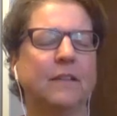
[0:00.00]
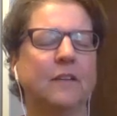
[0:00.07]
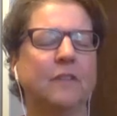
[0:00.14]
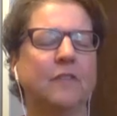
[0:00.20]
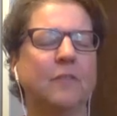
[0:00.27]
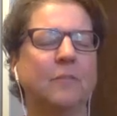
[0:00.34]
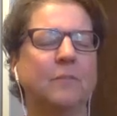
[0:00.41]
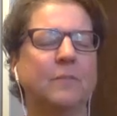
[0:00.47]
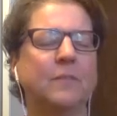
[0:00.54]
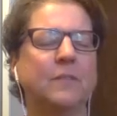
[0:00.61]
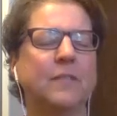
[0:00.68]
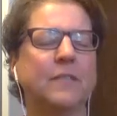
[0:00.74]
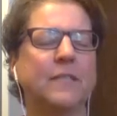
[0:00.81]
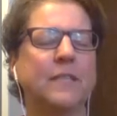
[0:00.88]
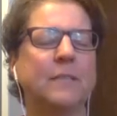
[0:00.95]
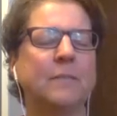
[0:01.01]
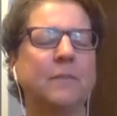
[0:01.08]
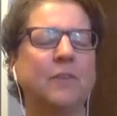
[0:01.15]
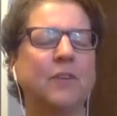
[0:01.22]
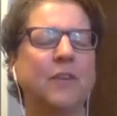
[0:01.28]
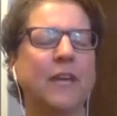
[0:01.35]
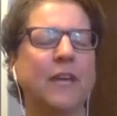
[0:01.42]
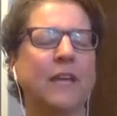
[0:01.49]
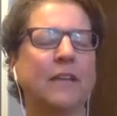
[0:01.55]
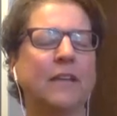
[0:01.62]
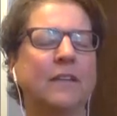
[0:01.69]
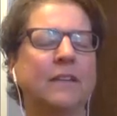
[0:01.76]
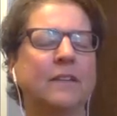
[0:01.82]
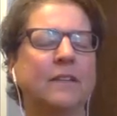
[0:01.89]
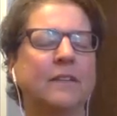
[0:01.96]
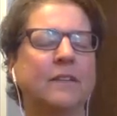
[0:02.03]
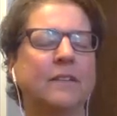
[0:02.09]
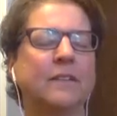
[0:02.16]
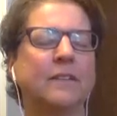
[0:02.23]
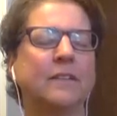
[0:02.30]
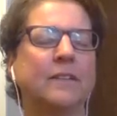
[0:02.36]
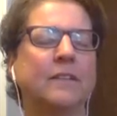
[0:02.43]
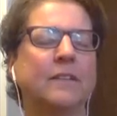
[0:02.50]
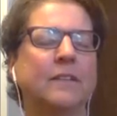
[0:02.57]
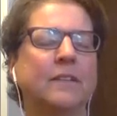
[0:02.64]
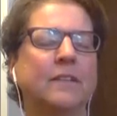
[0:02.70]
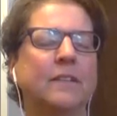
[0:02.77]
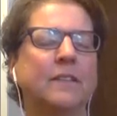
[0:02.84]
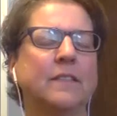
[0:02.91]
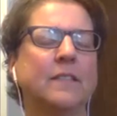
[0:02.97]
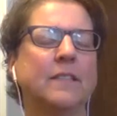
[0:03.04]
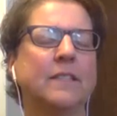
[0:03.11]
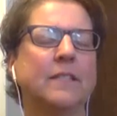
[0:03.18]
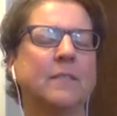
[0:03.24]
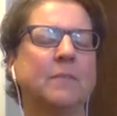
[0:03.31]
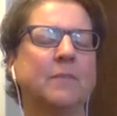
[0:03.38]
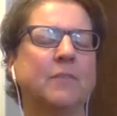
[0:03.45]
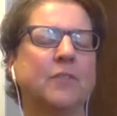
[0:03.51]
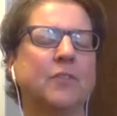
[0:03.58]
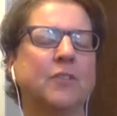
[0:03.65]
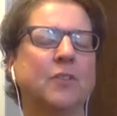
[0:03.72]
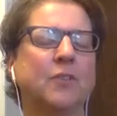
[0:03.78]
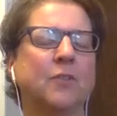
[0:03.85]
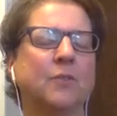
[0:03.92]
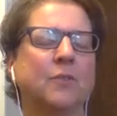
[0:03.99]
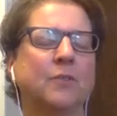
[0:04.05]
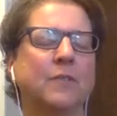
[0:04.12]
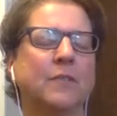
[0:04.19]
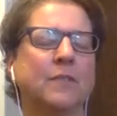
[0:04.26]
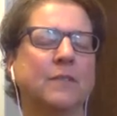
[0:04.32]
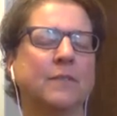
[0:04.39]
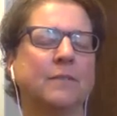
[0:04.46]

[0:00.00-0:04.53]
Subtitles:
from the tip of your head to the tip of your toes.